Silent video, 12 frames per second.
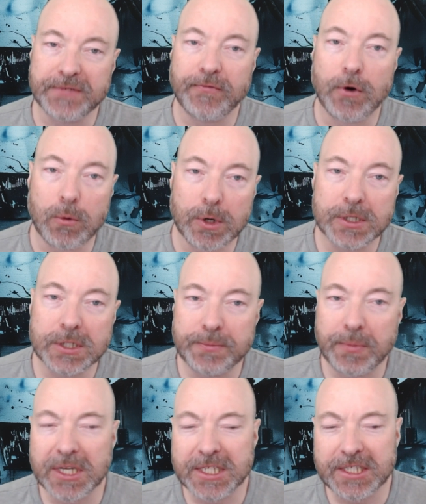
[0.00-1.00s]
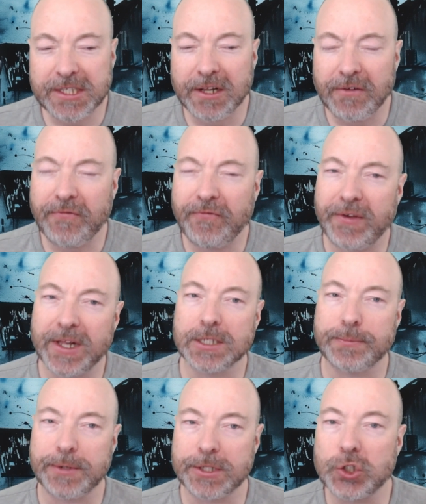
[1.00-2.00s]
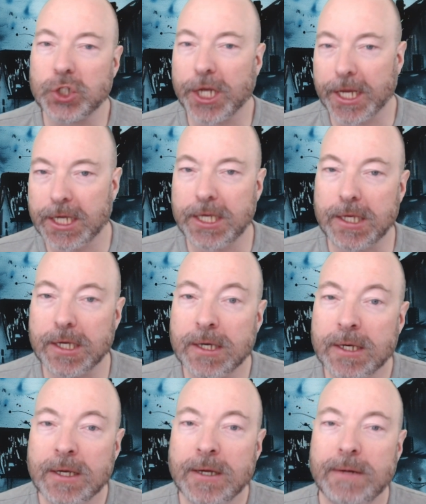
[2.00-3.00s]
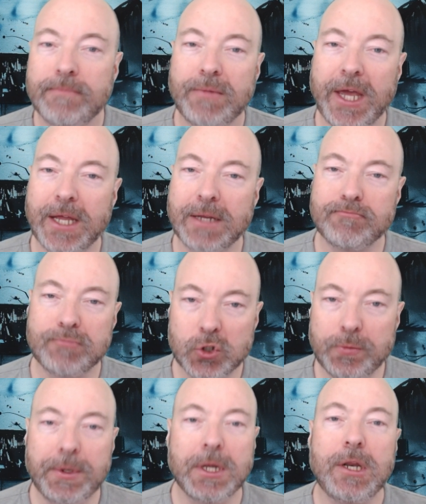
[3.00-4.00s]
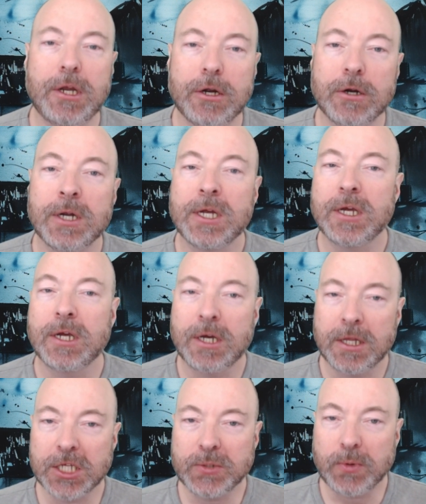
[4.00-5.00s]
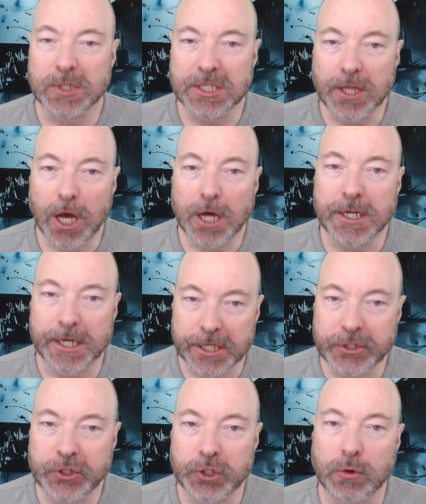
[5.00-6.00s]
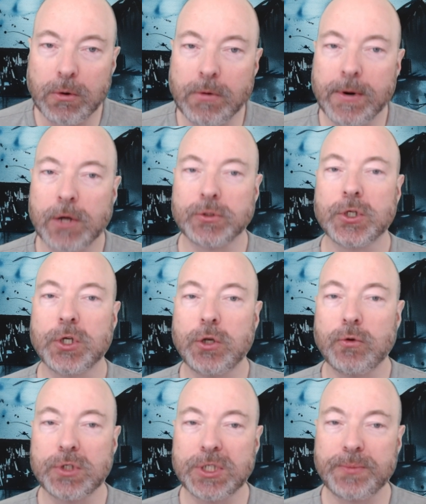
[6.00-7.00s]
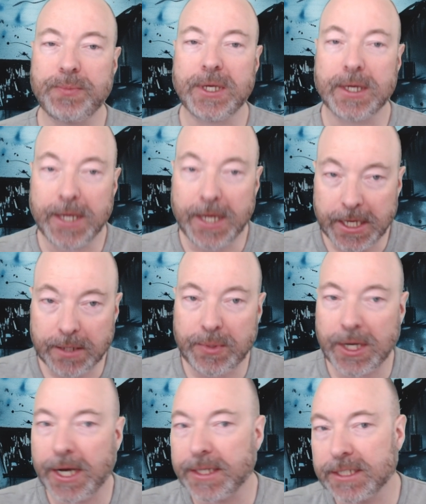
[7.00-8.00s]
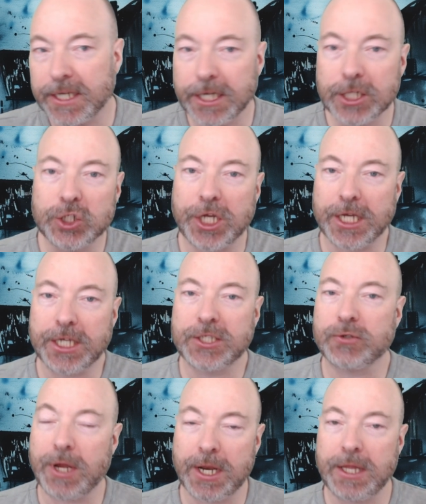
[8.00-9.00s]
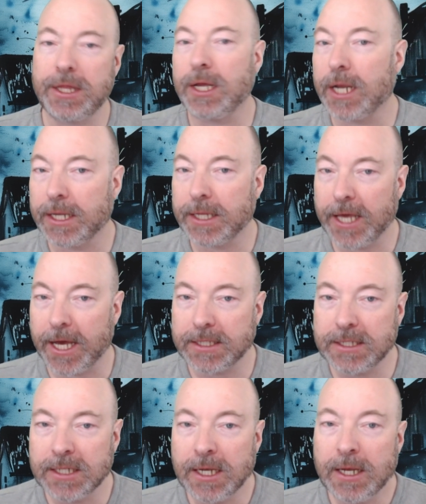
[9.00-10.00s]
forward, but it still felt a bit janky. And to be clear, this was not an issue around clues being hidden behind skill checks or anything like that.